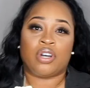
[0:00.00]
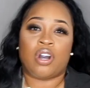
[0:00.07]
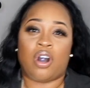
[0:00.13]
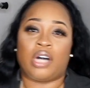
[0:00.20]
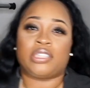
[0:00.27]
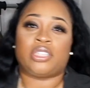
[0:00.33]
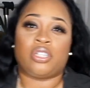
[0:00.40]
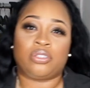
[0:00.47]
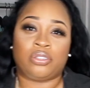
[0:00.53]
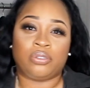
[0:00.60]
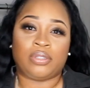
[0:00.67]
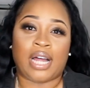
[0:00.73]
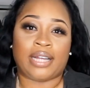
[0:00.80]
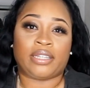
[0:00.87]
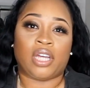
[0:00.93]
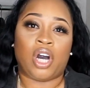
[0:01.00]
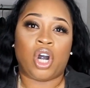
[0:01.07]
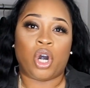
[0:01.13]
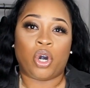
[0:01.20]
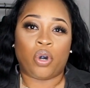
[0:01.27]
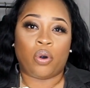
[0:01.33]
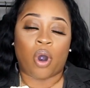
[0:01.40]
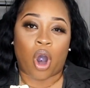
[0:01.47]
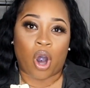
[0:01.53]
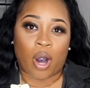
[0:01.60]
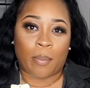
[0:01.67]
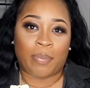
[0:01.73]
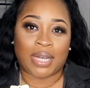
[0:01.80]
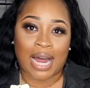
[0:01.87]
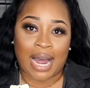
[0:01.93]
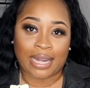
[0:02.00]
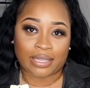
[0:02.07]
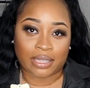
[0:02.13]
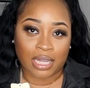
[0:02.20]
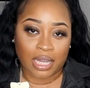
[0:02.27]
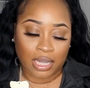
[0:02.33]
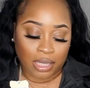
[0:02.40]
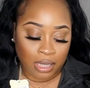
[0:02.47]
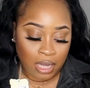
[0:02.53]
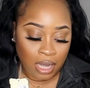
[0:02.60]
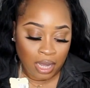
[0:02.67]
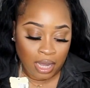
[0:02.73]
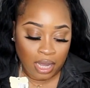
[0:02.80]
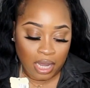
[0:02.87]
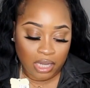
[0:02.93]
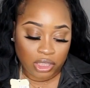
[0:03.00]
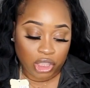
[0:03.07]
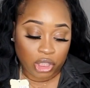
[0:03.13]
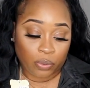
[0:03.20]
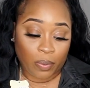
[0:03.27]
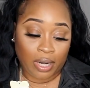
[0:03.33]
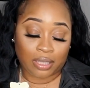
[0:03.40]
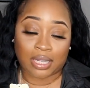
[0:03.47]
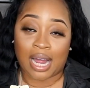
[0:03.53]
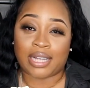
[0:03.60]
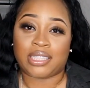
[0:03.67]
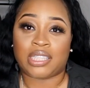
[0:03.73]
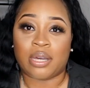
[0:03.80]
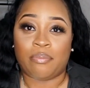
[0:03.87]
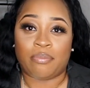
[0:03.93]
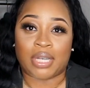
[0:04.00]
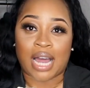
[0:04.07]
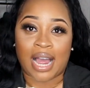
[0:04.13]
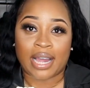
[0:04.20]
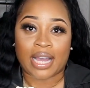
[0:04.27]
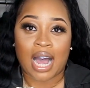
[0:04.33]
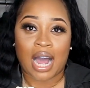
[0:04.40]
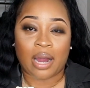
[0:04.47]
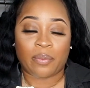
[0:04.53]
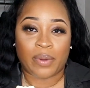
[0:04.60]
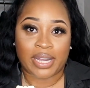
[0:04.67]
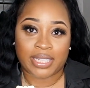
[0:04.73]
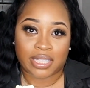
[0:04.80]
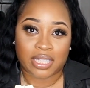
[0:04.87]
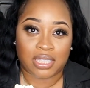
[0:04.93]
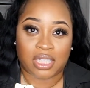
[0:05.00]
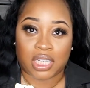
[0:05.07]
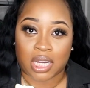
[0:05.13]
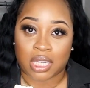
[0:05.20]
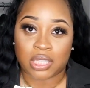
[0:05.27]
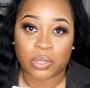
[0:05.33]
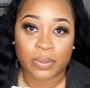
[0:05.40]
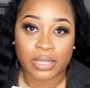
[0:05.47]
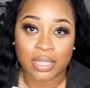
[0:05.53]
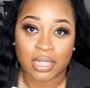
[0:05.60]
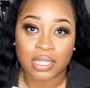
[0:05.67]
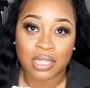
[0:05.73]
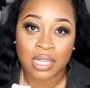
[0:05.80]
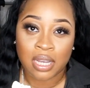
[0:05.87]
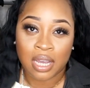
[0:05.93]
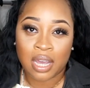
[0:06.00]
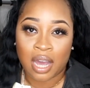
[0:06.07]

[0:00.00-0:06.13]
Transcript: could also do like the whole all black thing and just wear like some black high-waisted jeans with this.